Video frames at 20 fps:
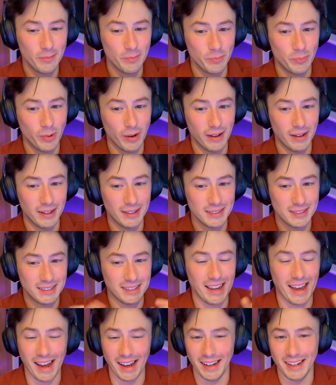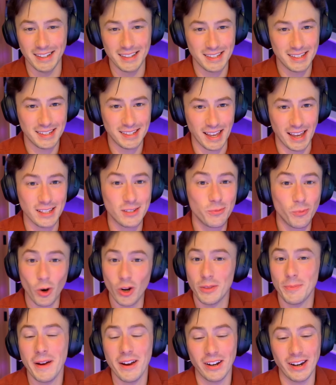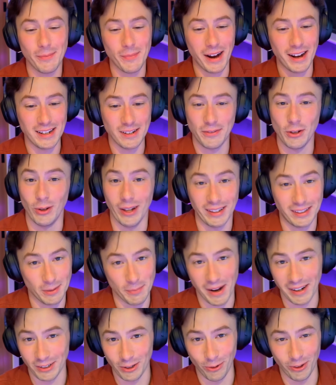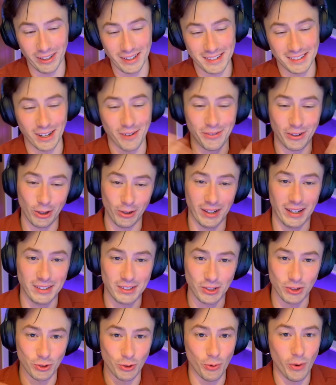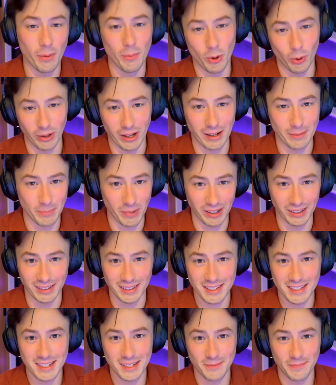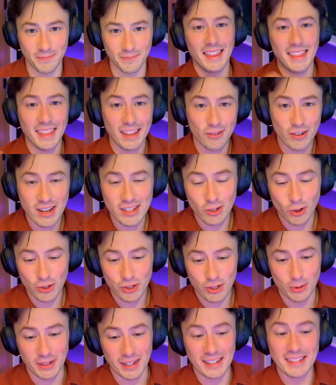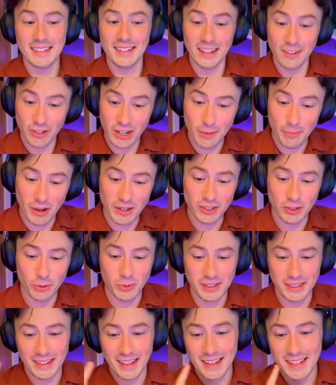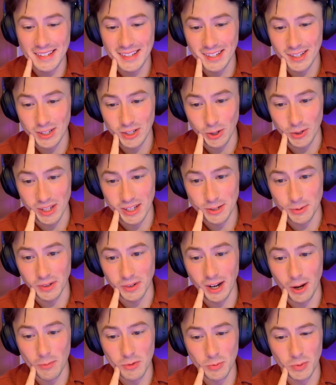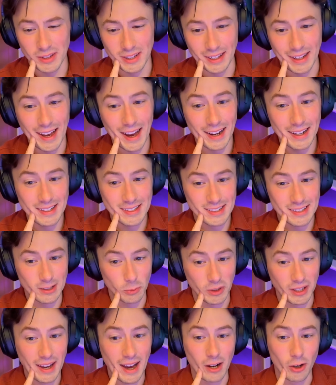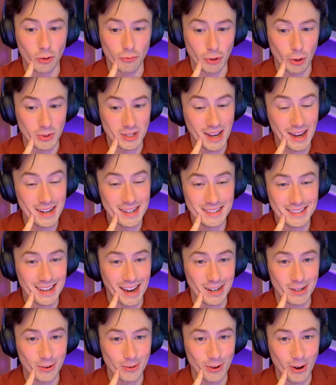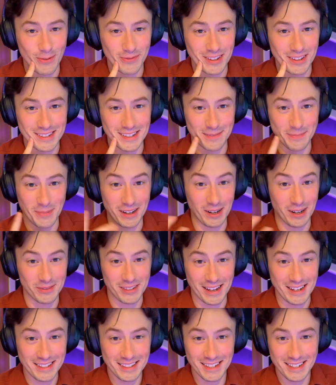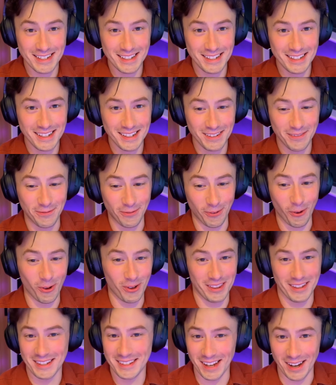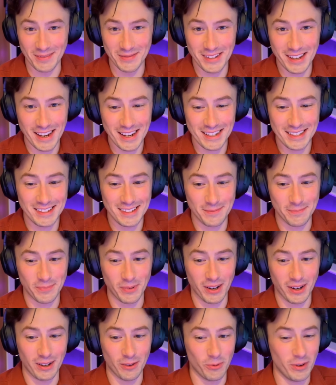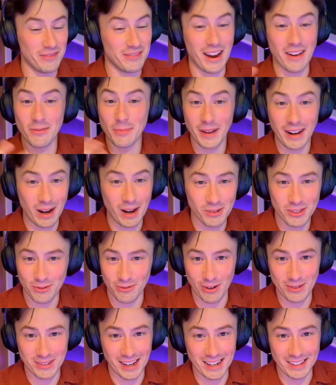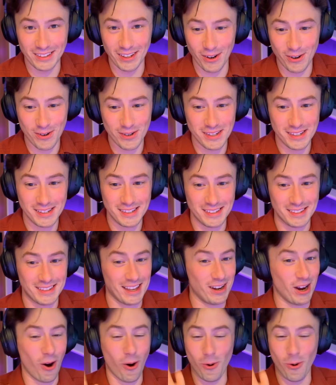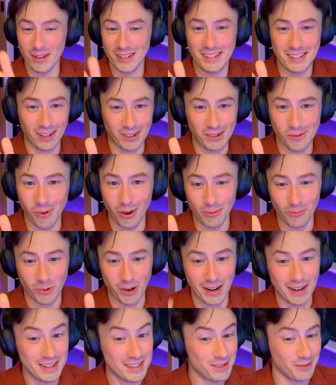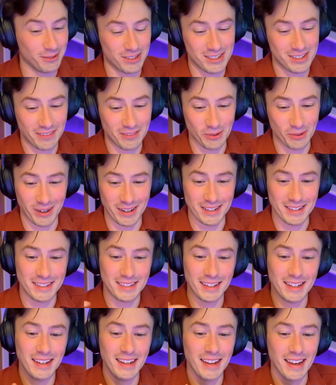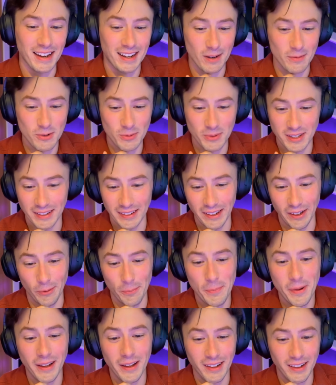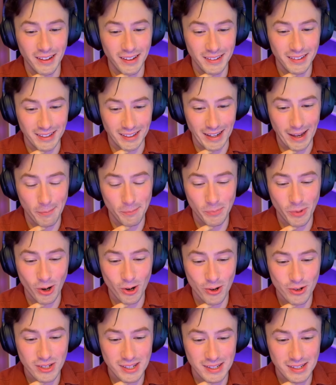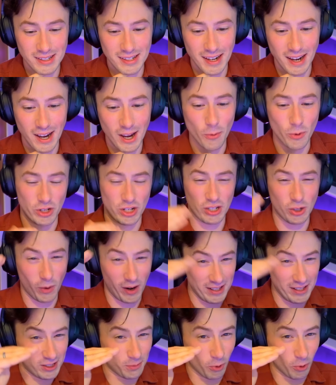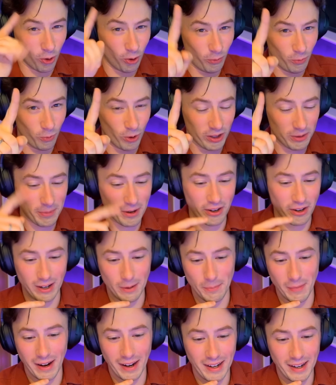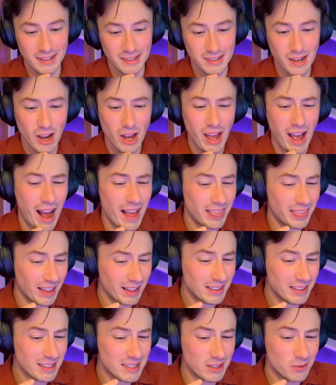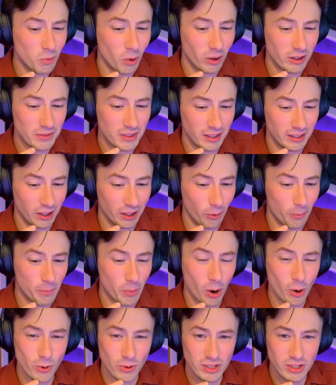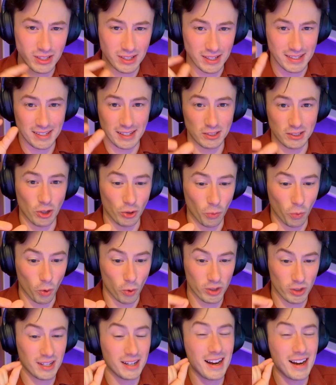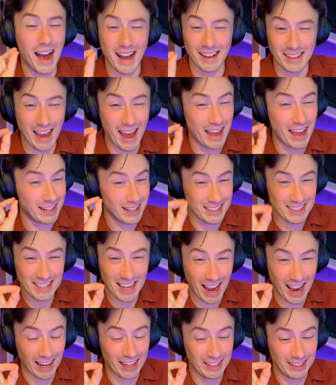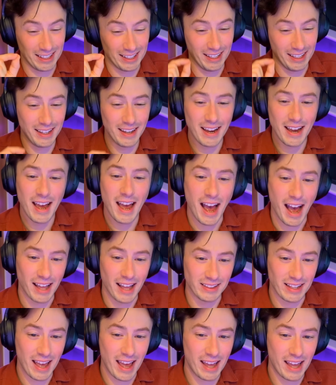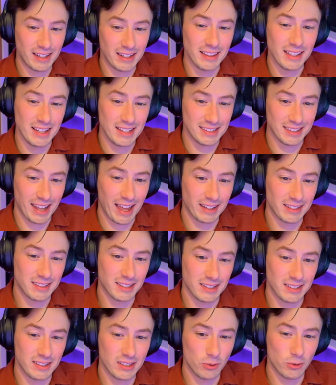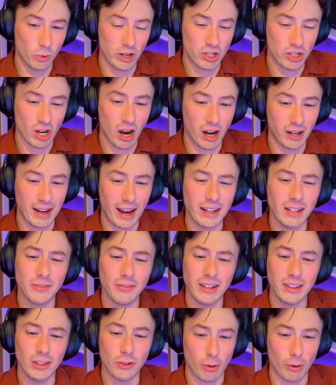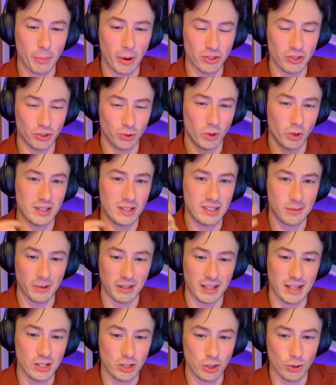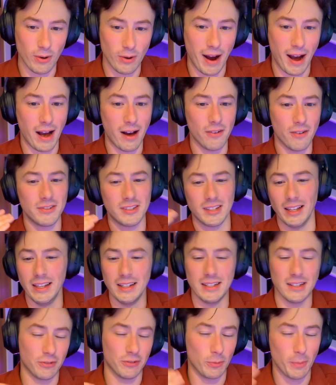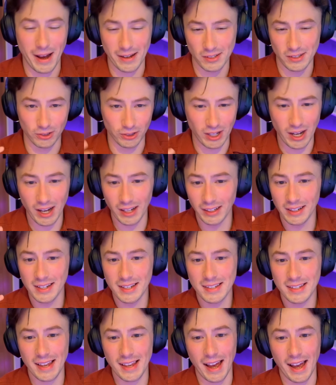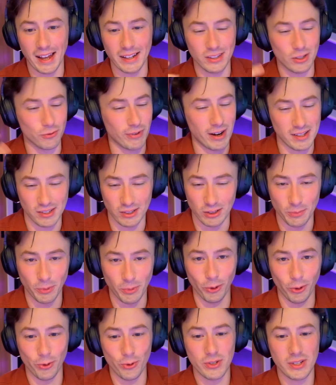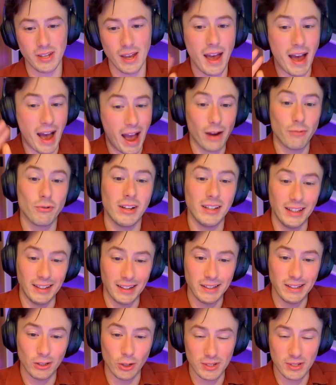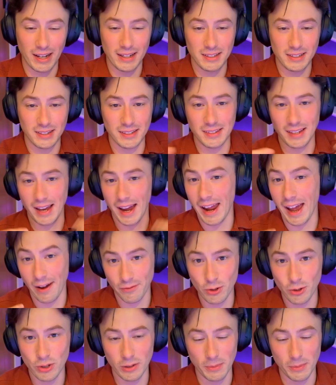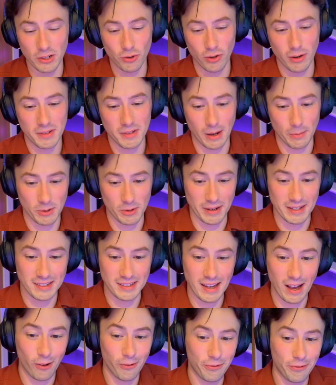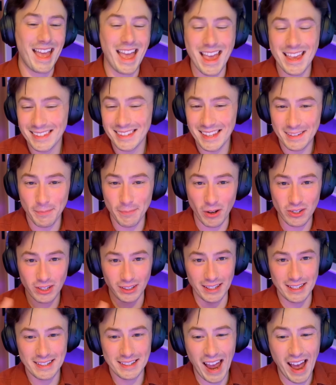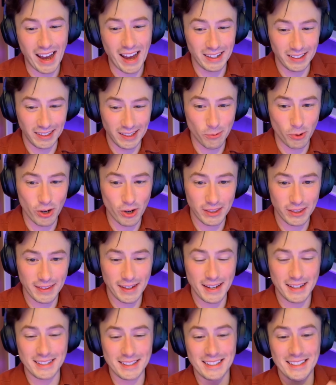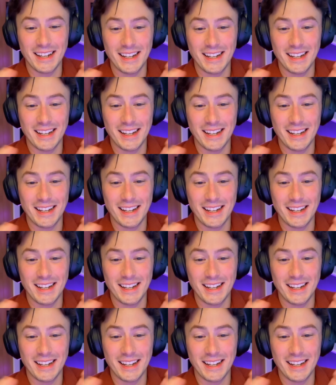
but yeah, it's worth bearing in mind if you like the Magnolia stuff and you like to do Mulan builds. There is also an exterior bundle with this. So this one comes with the kites that we cannot rotate. I don't know if this has been updated for this update, but we've never been able to rotate those. They're always stuck one way, so we'll just have to wait and see. It comes with the little pillar, the lamppost, which is quite small, worth bearing in mind. I think this is one of the little boats that sit on the water. Again, tiny. And then these lanterns, which are kind of like the Rapunzel ones, but they do have slightly different pastel colors and the reds and the blues. I really like those lanterns. I have used them in Dream Snaps myself. Is this bundle entirely worth it?